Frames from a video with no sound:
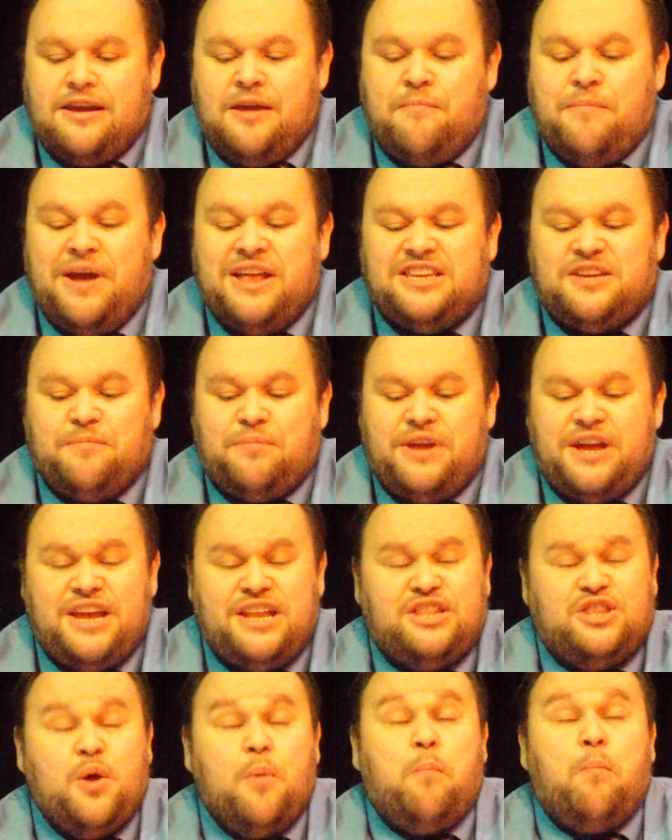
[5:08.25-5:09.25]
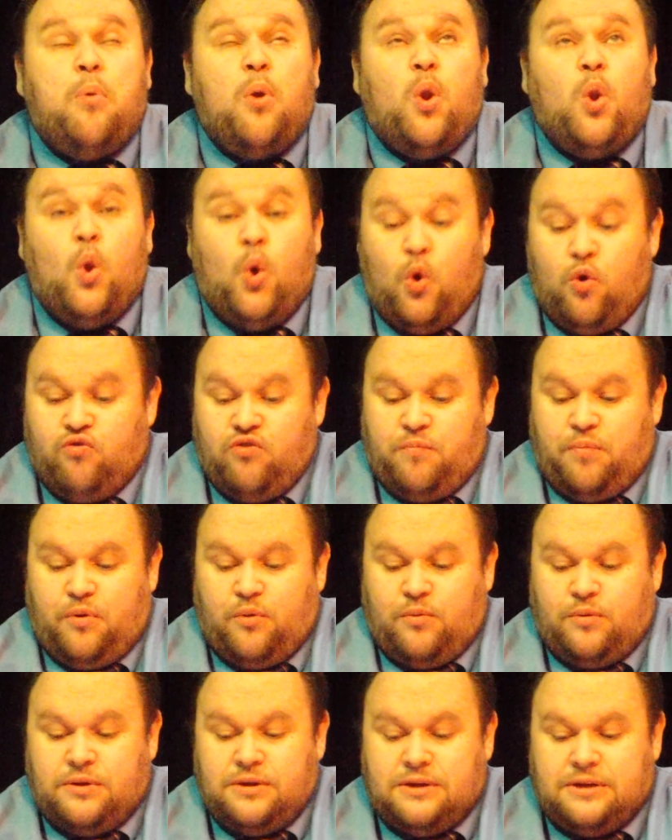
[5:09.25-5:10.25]
lamentably
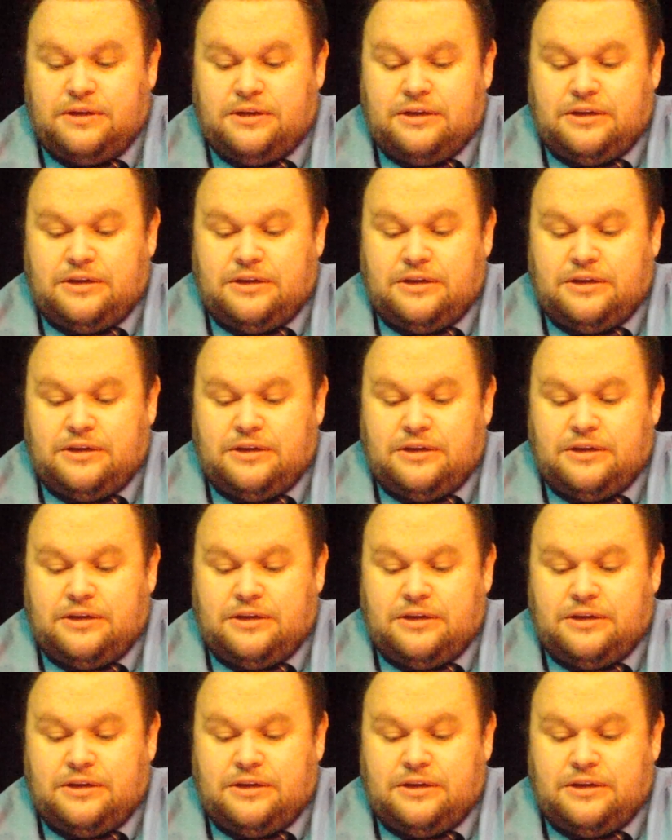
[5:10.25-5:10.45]
deplorable.